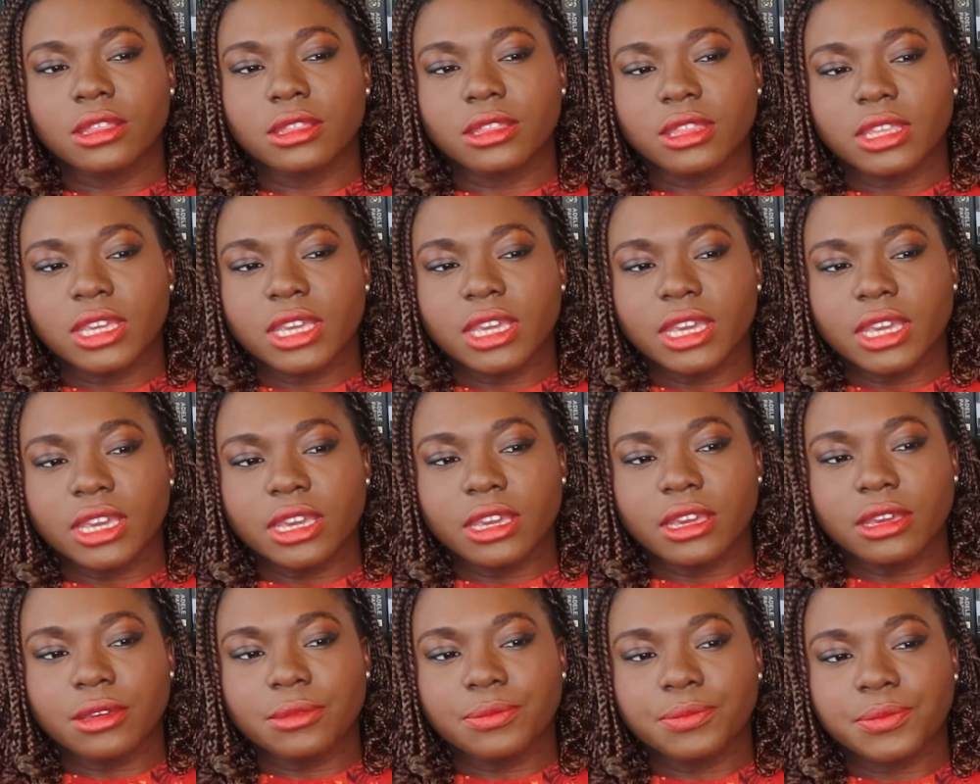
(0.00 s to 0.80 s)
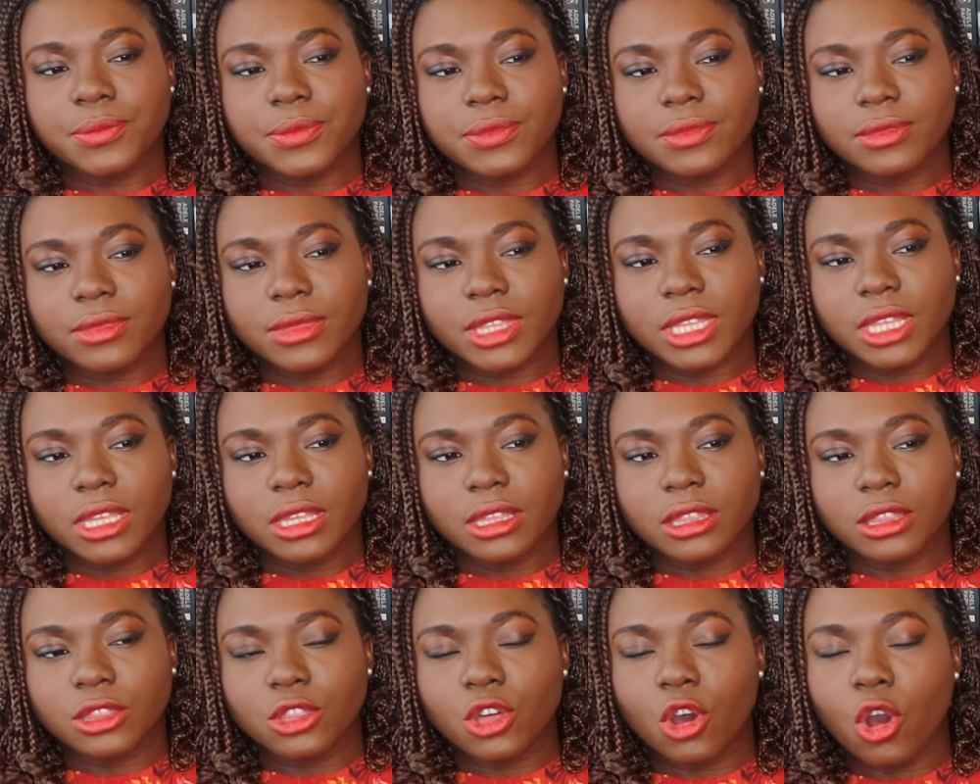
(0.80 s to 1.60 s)
The
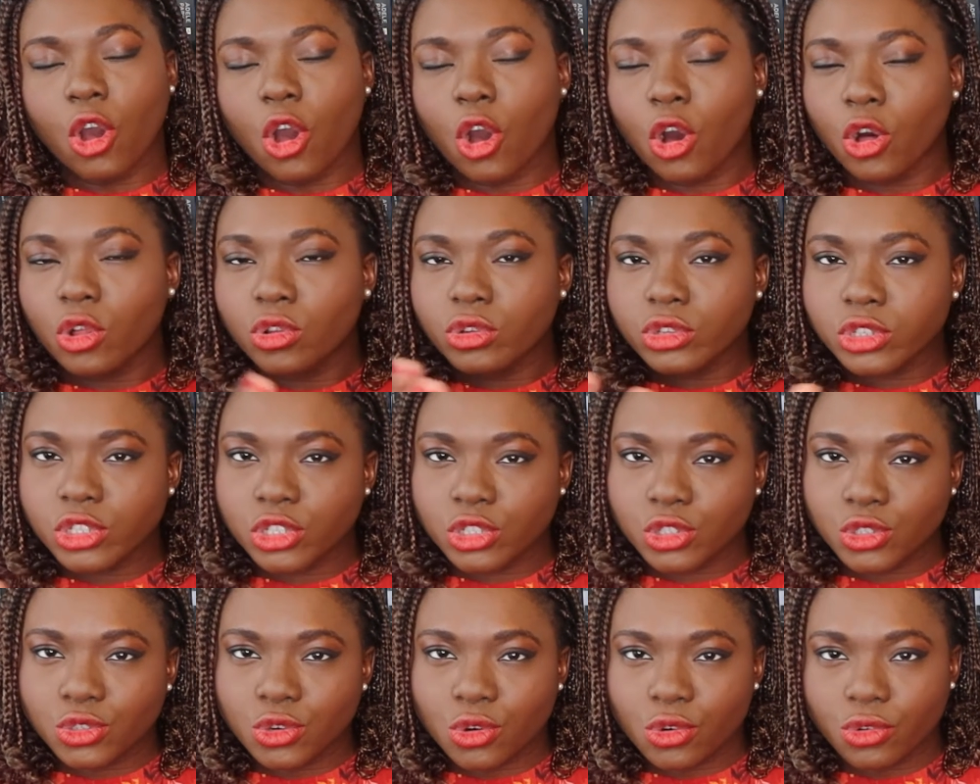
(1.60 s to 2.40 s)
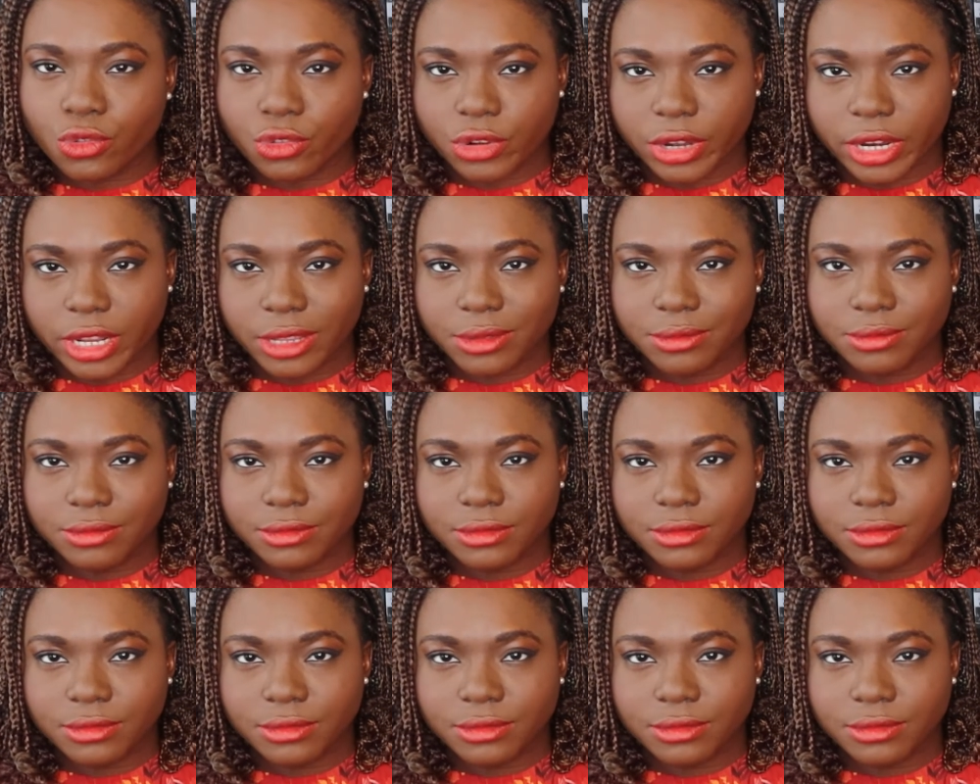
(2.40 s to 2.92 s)
whole story